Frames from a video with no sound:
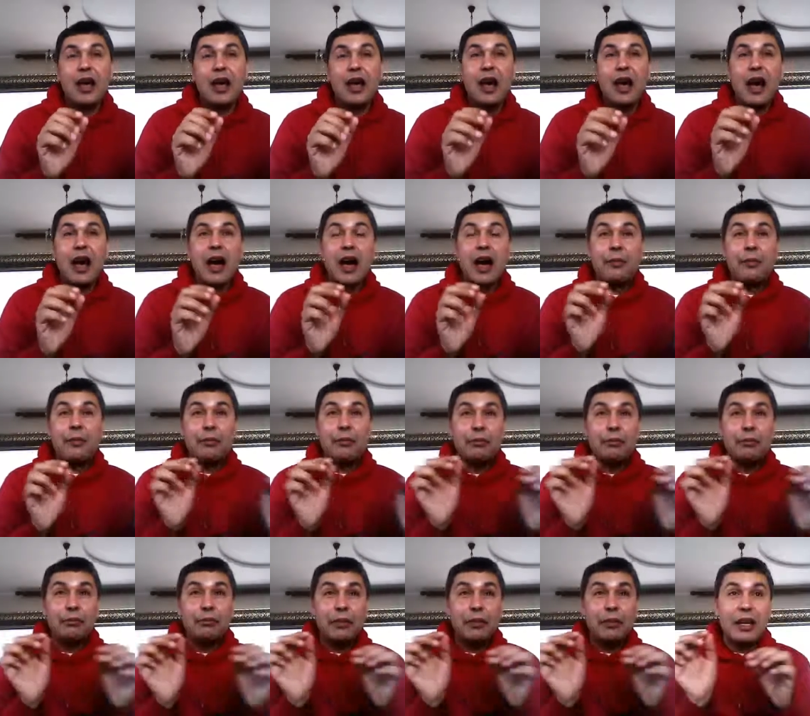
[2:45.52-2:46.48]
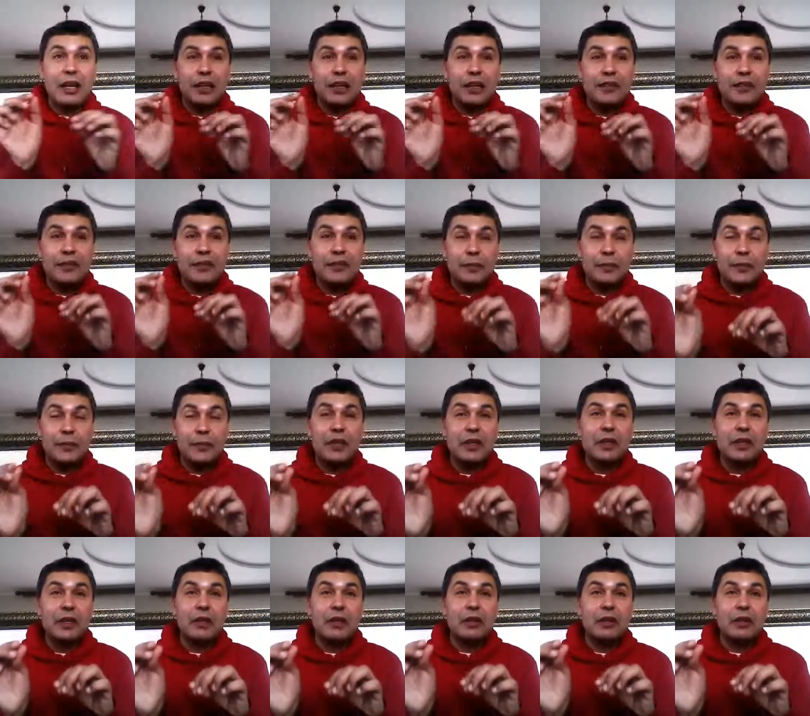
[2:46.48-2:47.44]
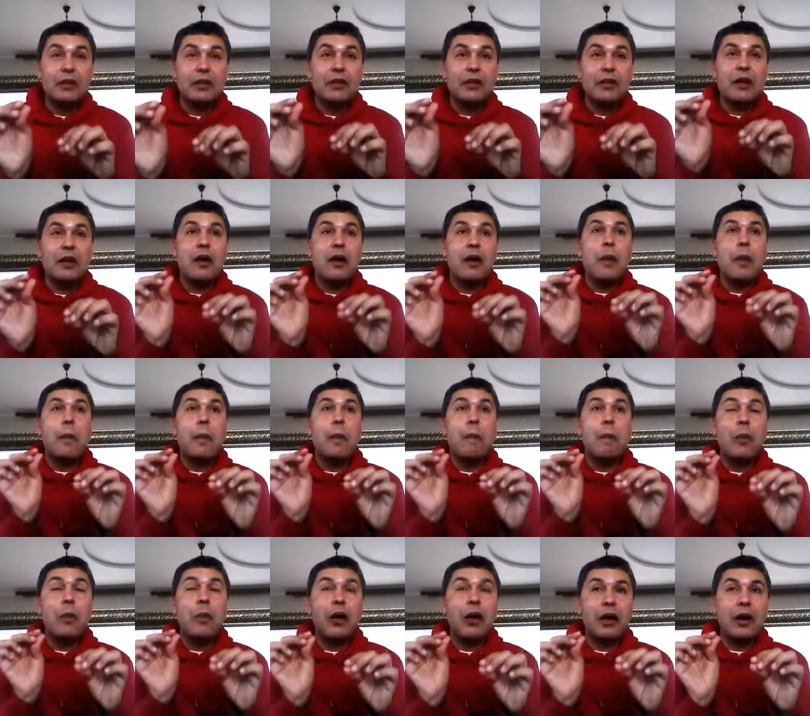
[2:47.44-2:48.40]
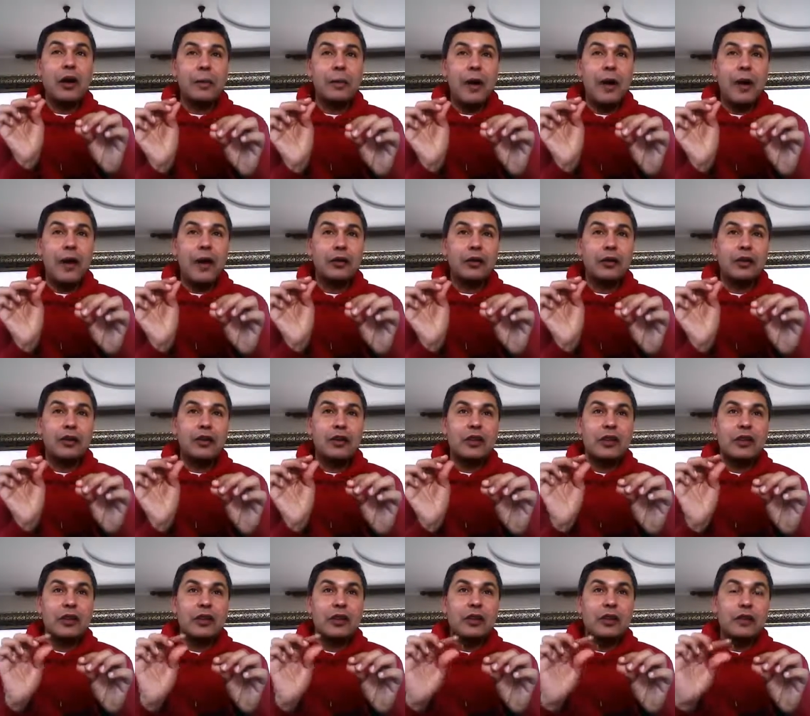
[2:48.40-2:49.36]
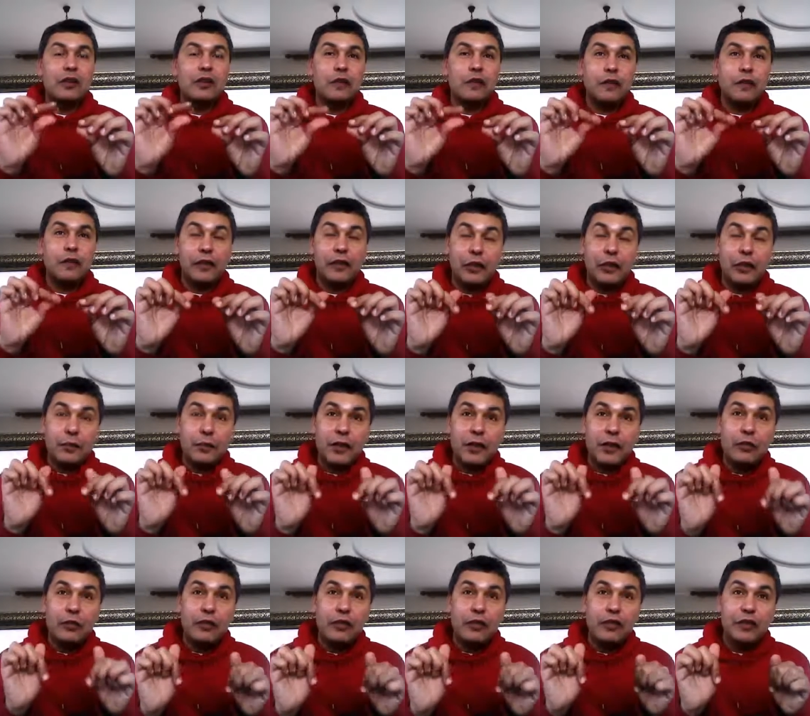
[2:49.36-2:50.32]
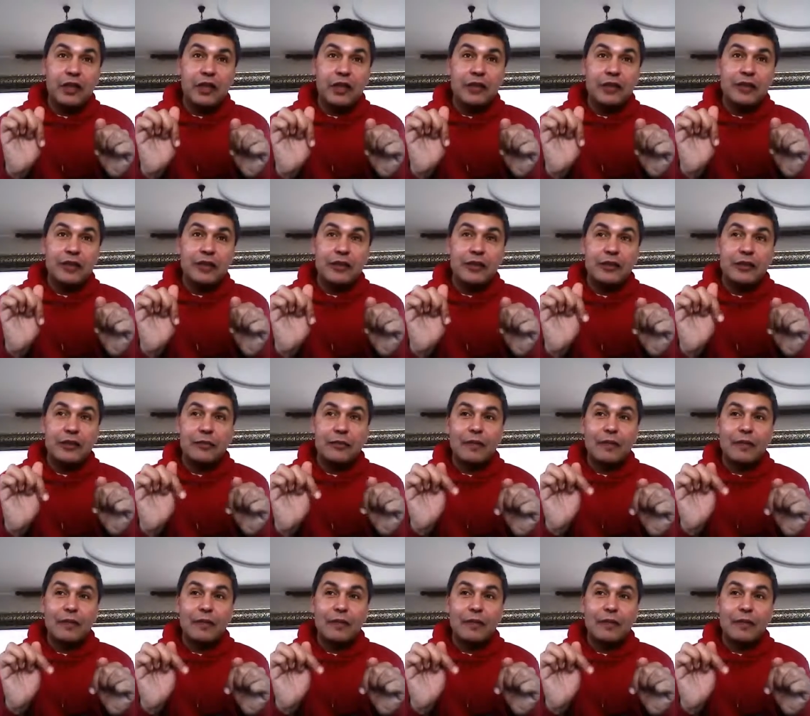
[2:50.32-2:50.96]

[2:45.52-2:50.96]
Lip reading: I'm going to speak more about flipping movies